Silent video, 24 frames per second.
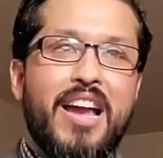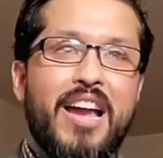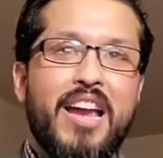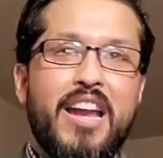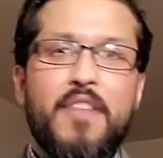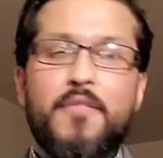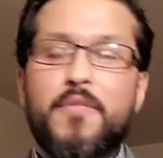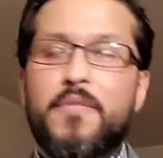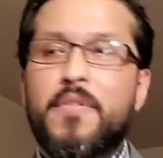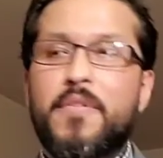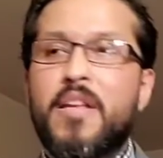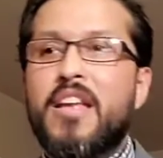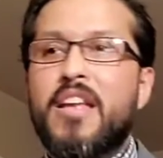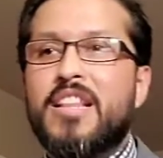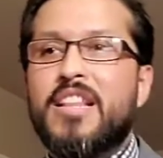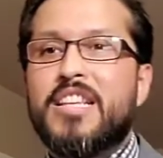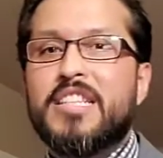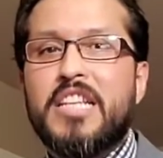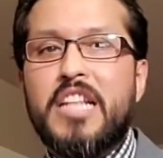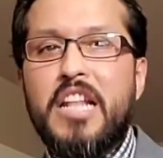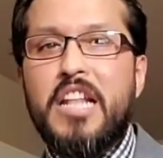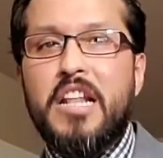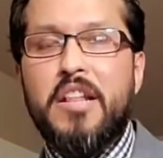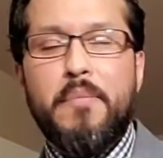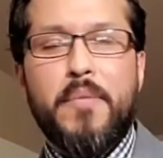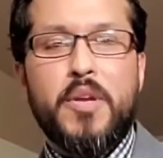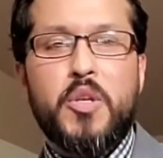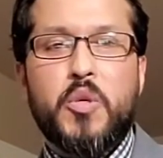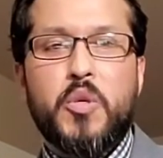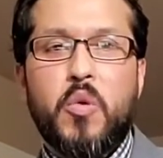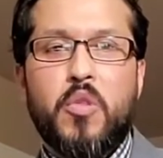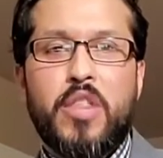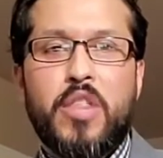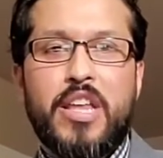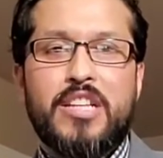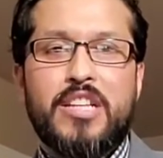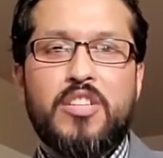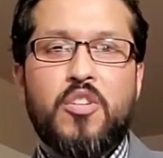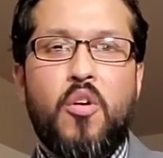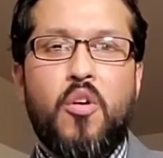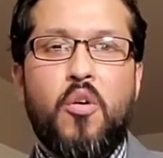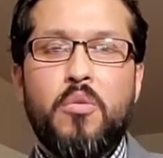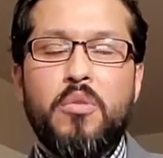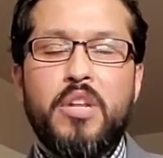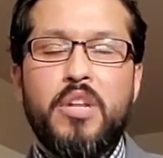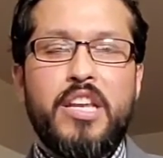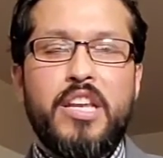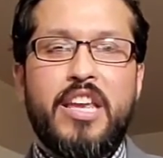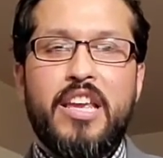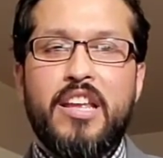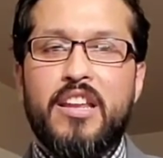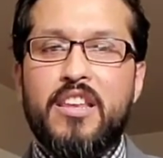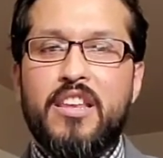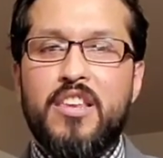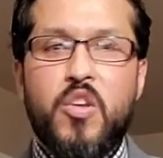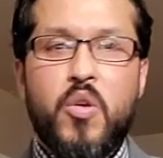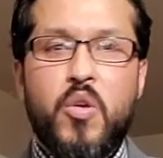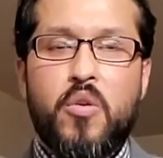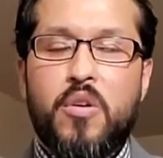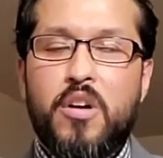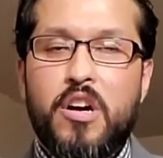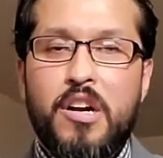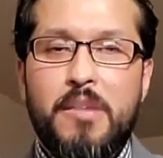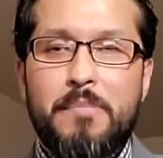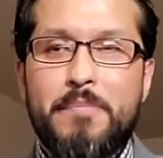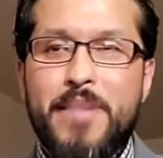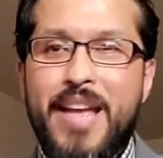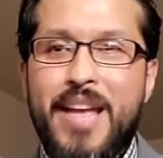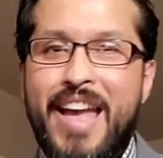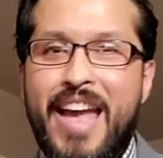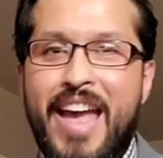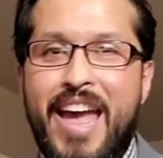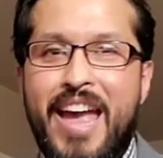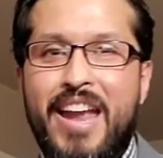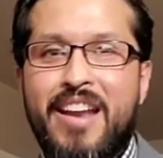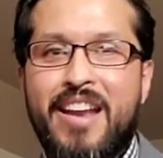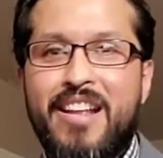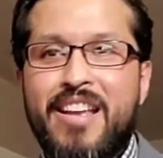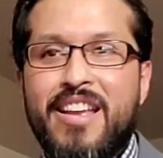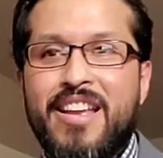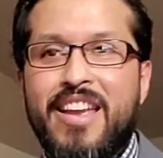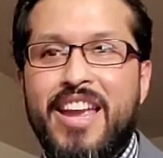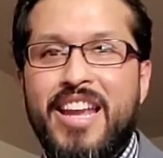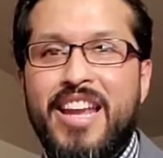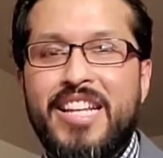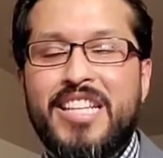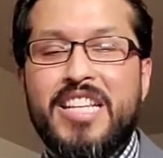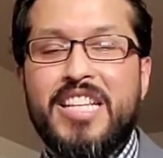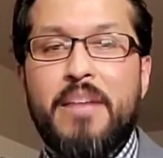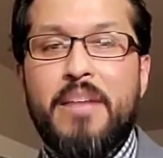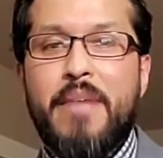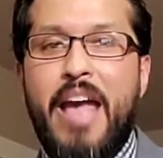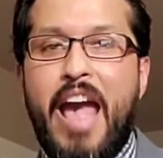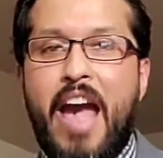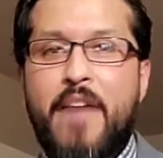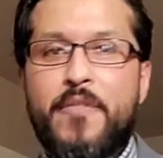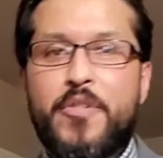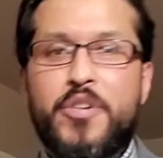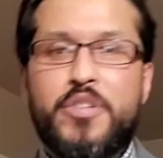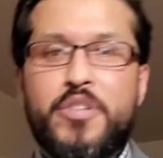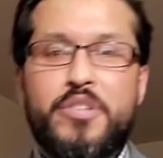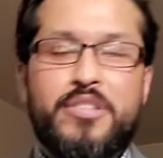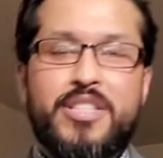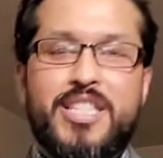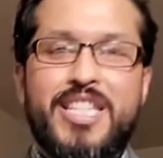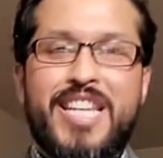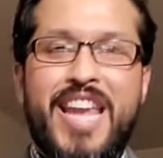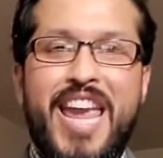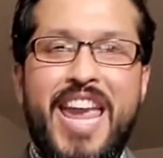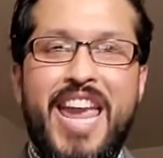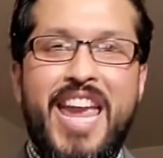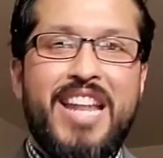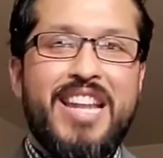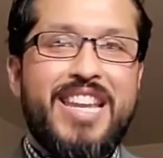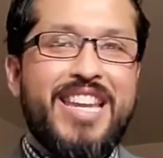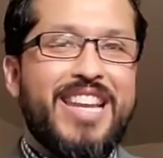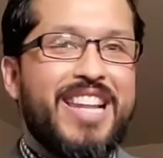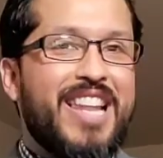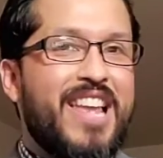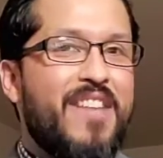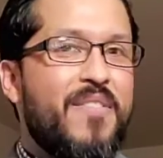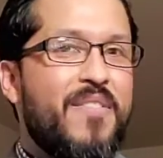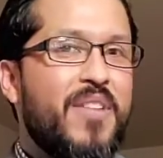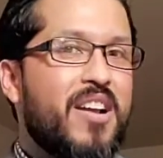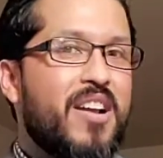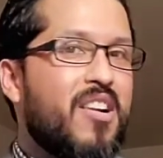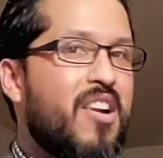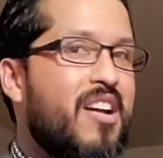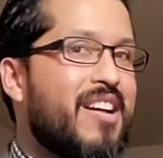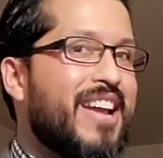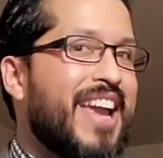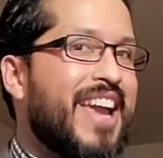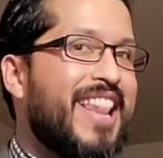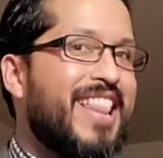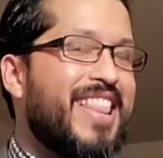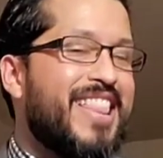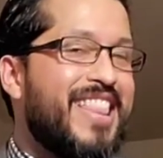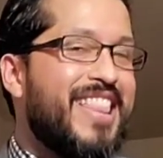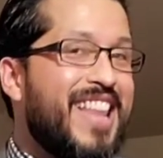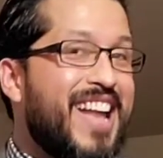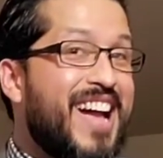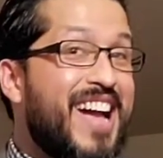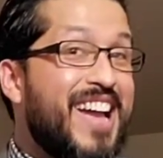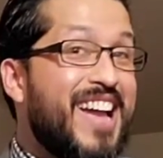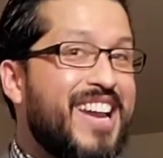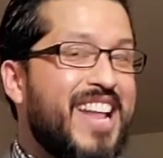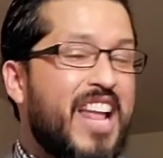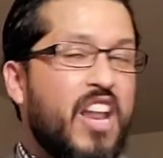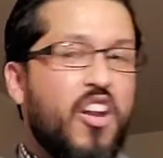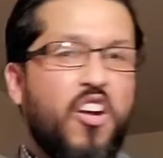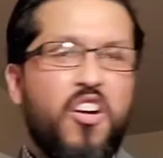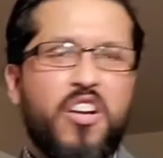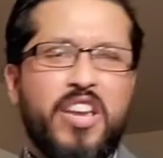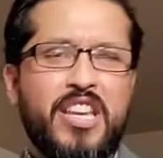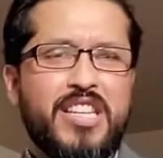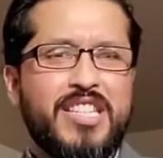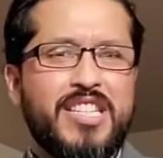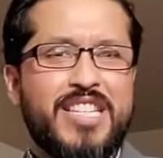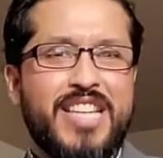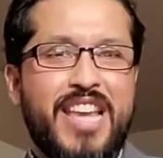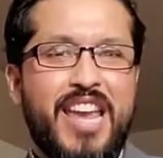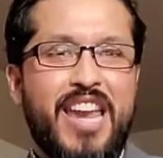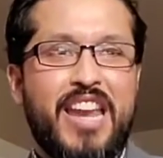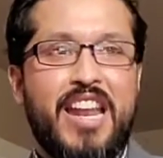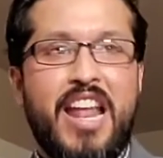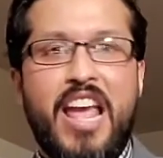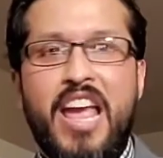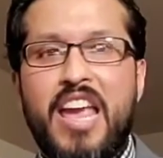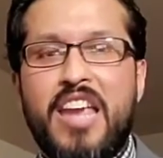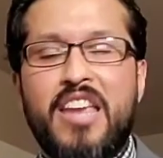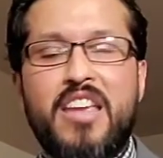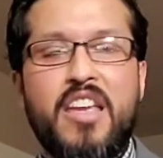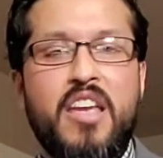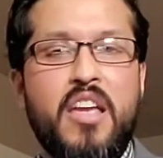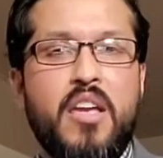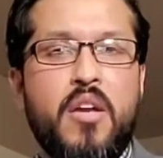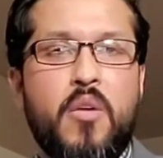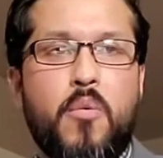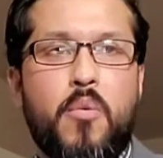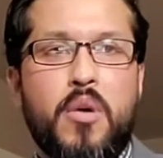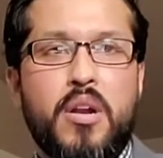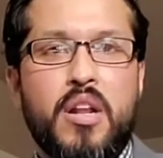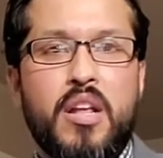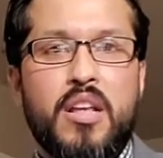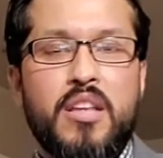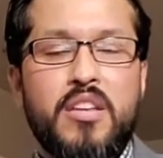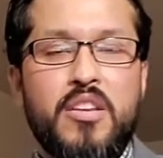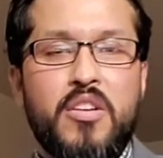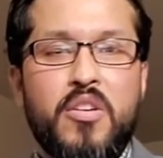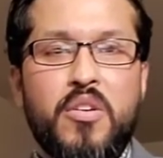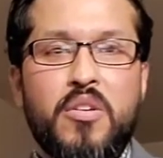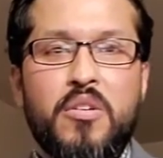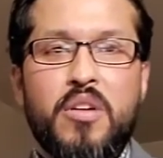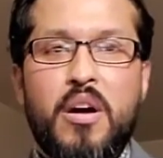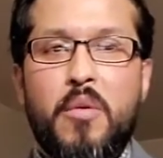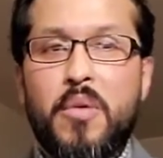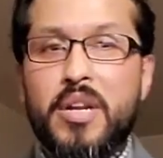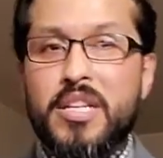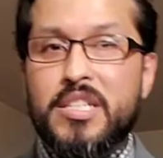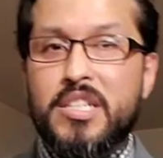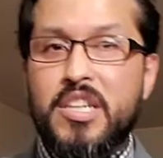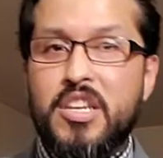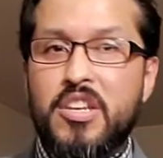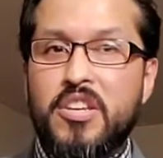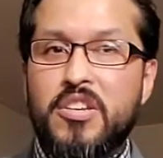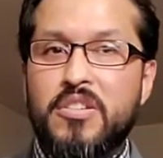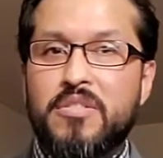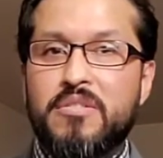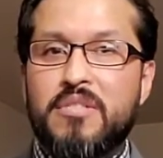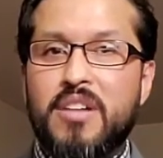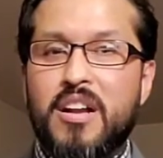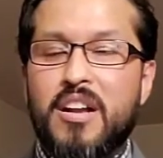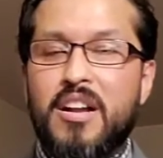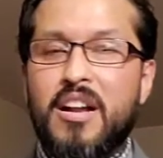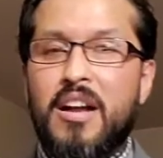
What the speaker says: And if this is an individual that's only hitting you up at any time after 10, 11 o'clock at night. And all he's saying, hey, I want to see you.